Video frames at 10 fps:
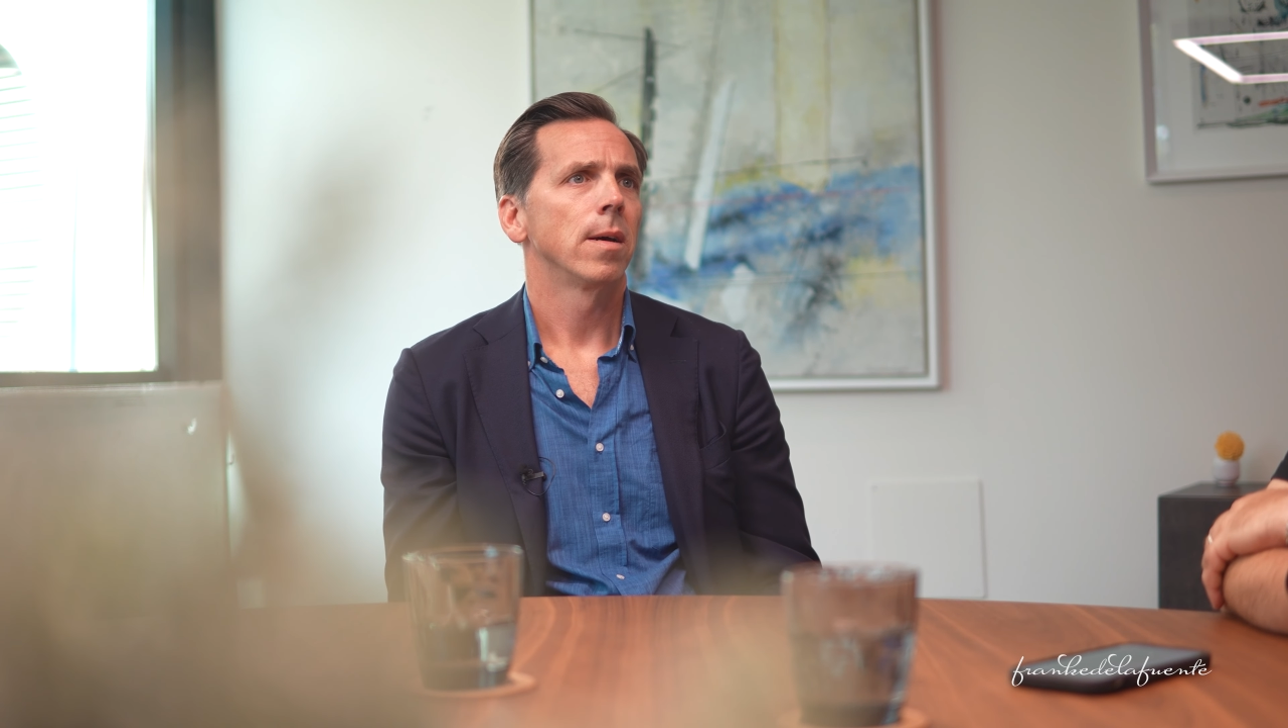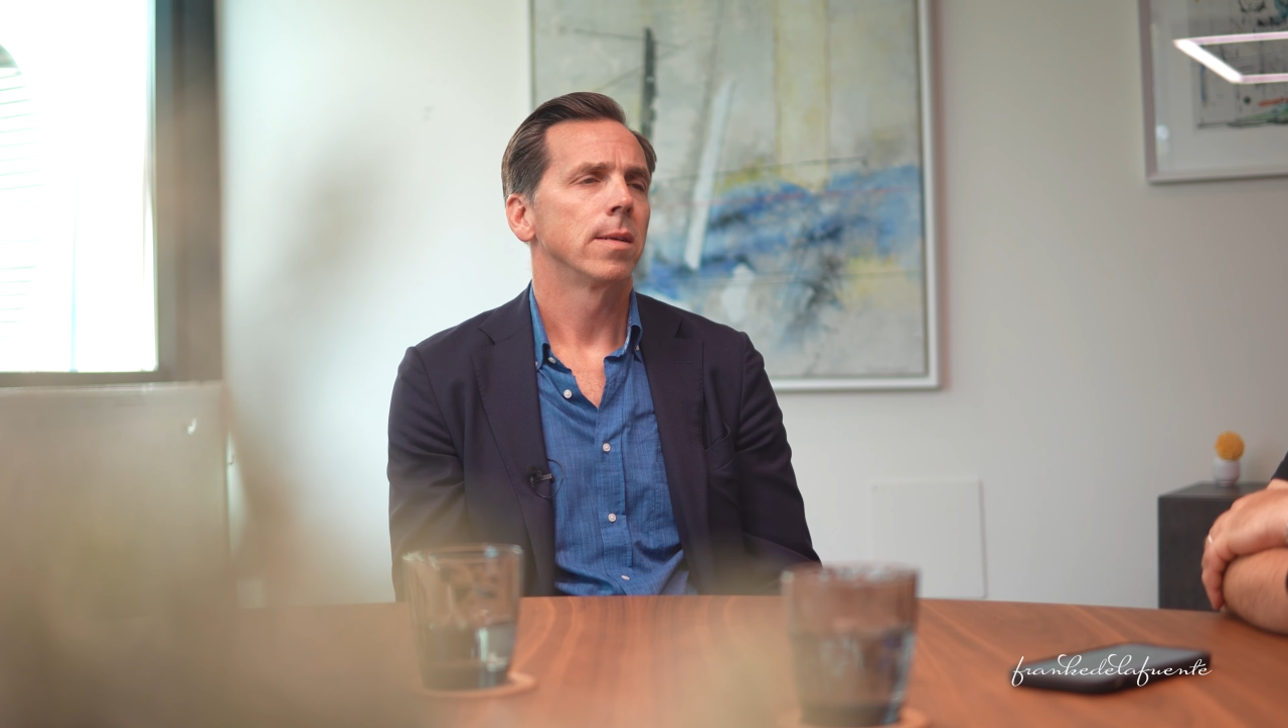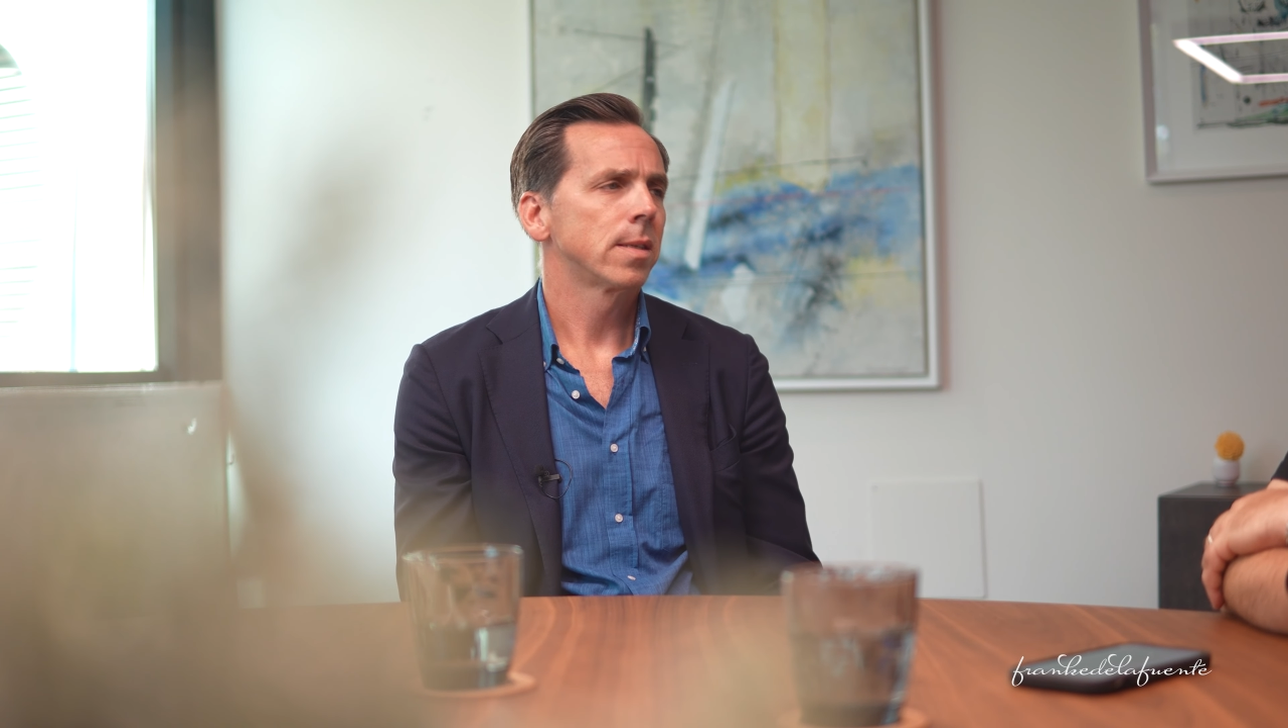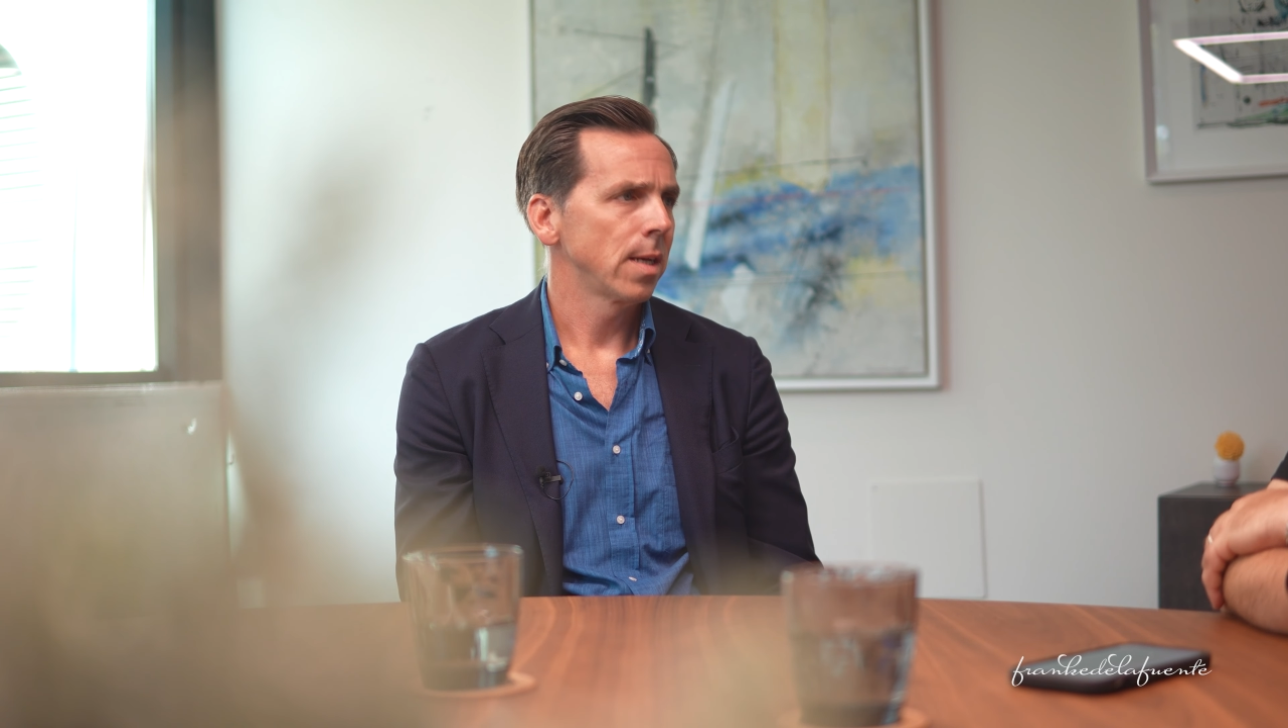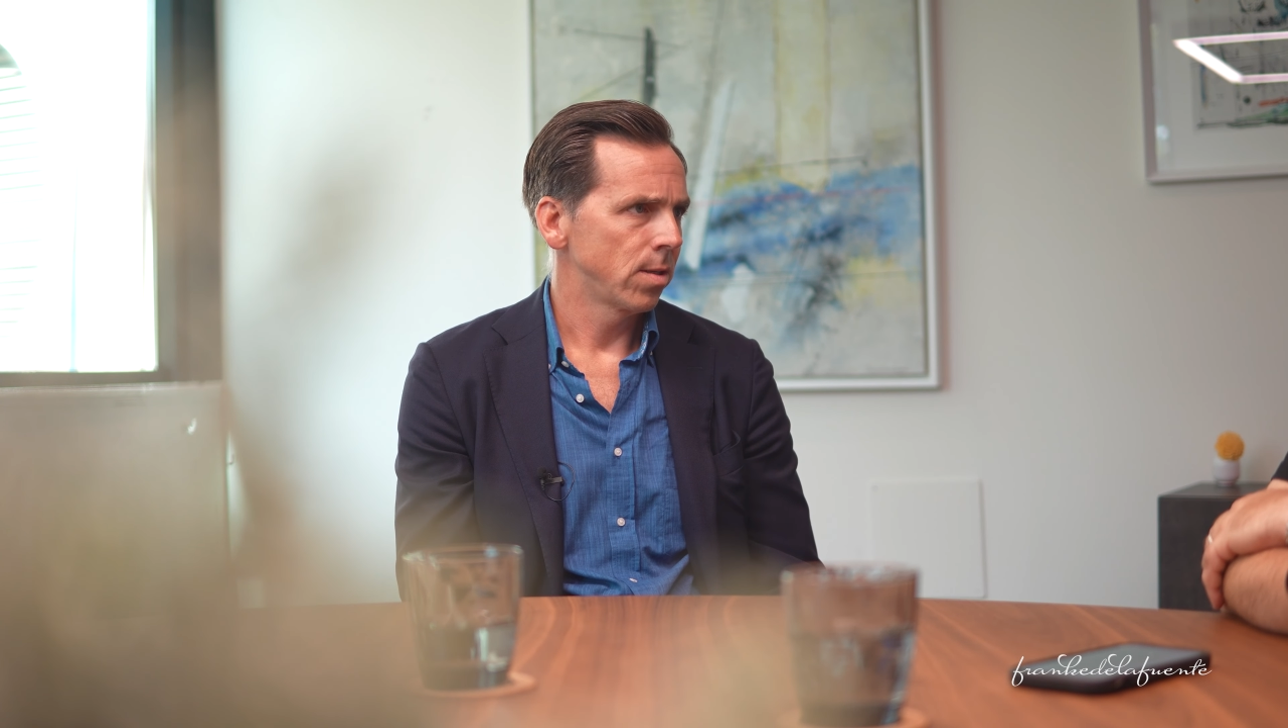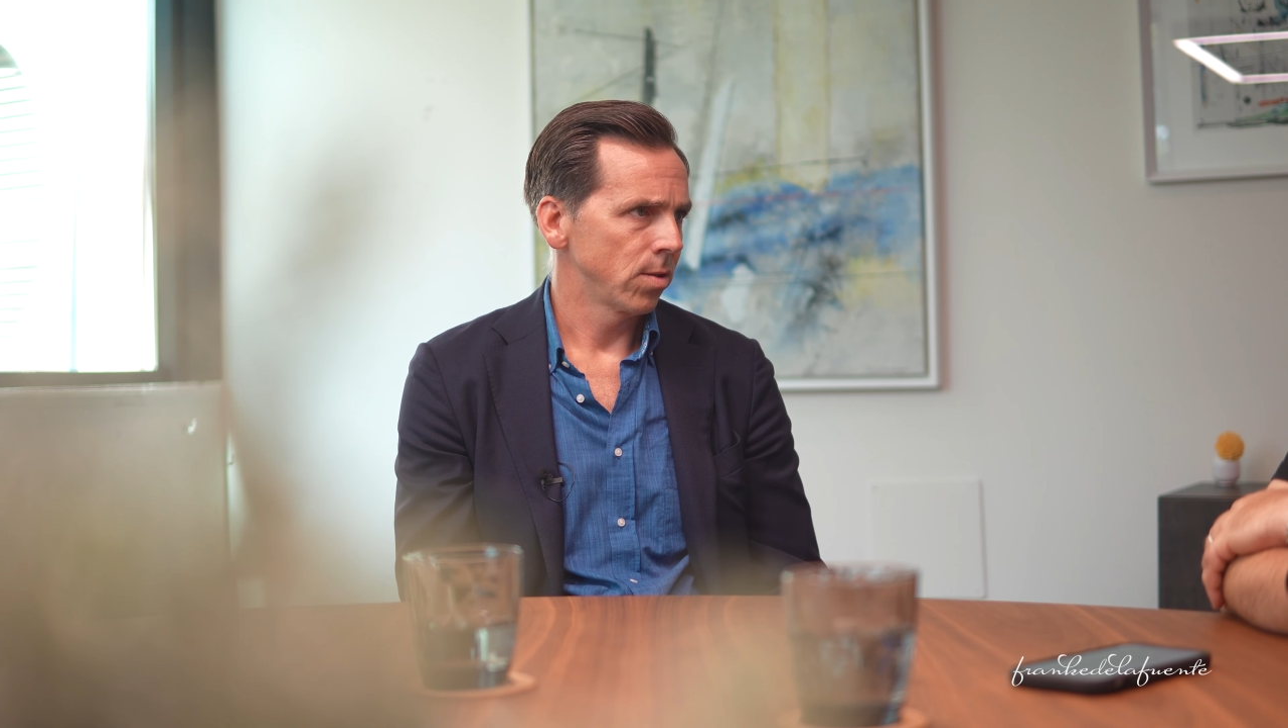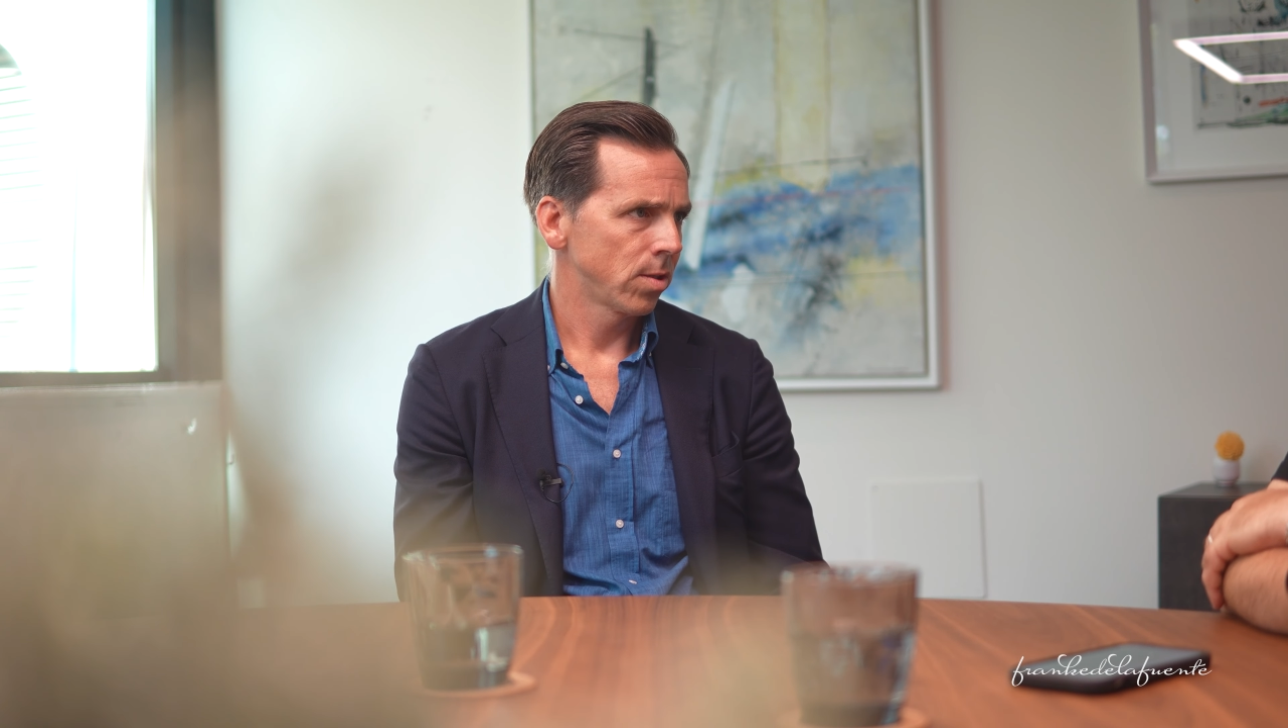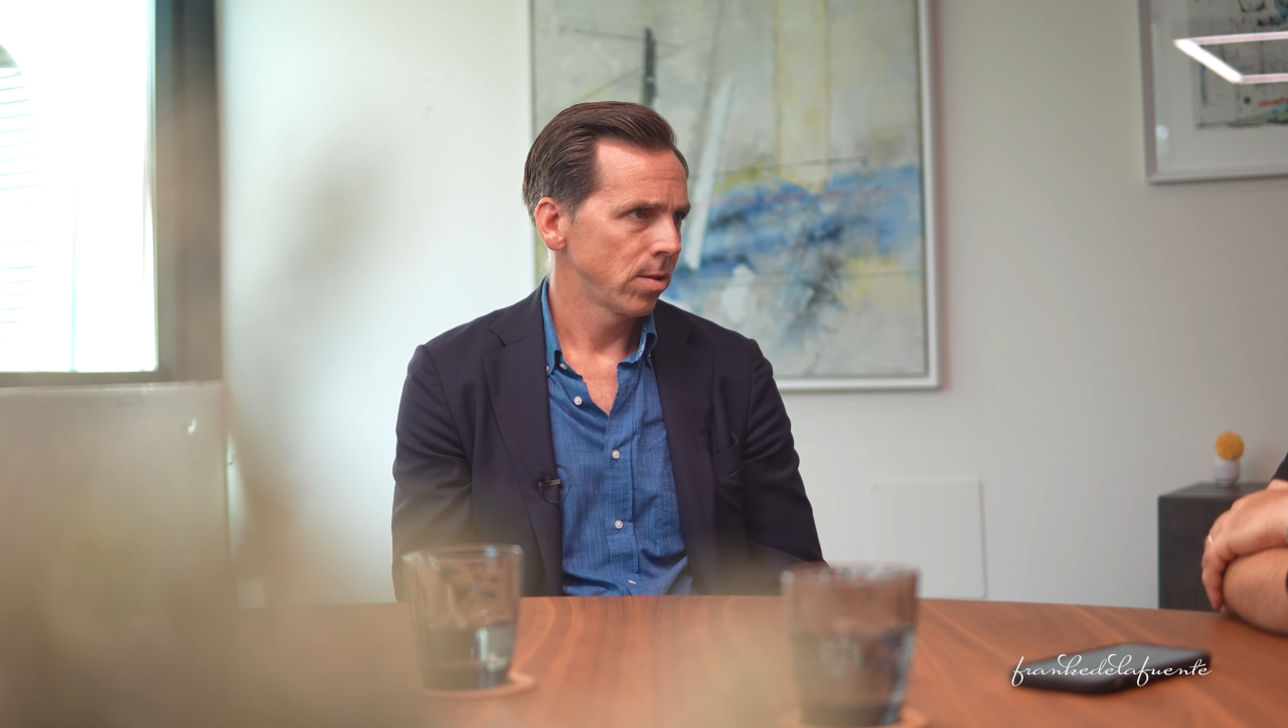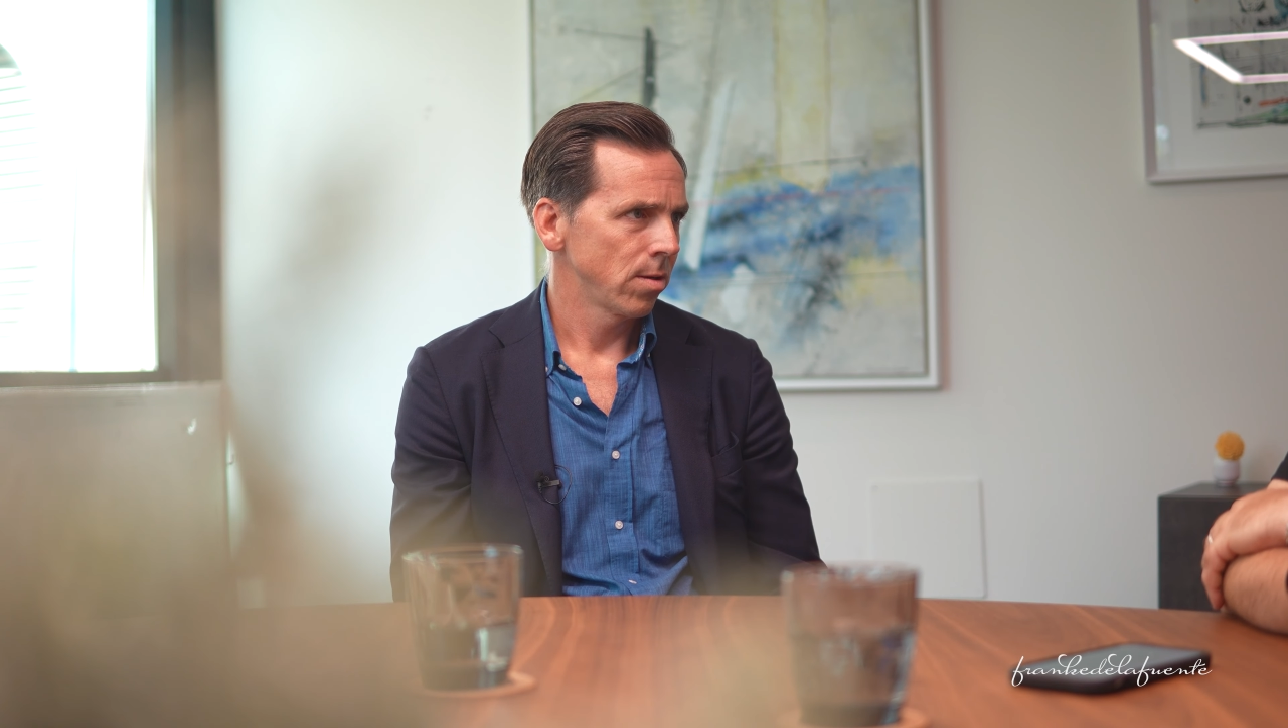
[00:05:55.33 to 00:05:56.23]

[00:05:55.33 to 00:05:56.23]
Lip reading: status